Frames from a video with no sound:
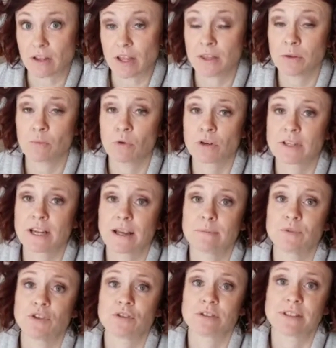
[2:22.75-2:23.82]
And the more
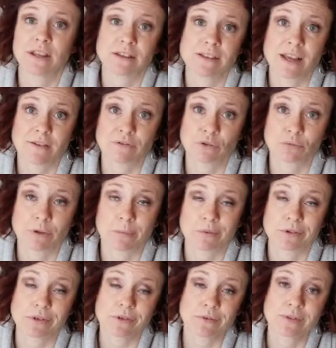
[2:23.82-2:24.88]
times your cells have to
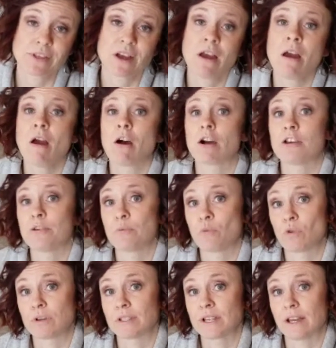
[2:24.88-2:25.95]
reproduce, or the
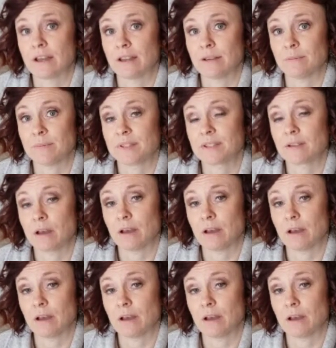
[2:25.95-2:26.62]
more times